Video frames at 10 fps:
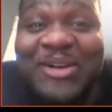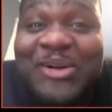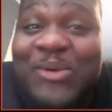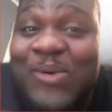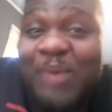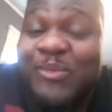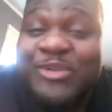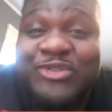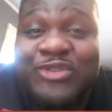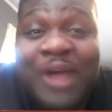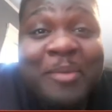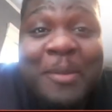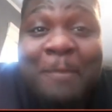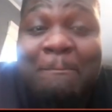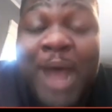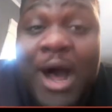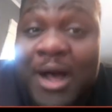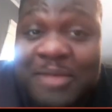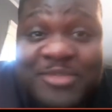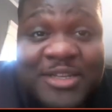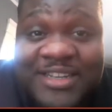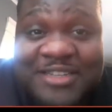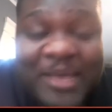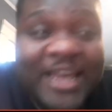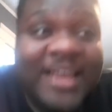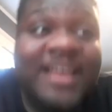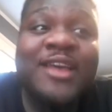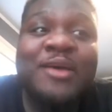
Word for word: Guap was dropping bombs on this man.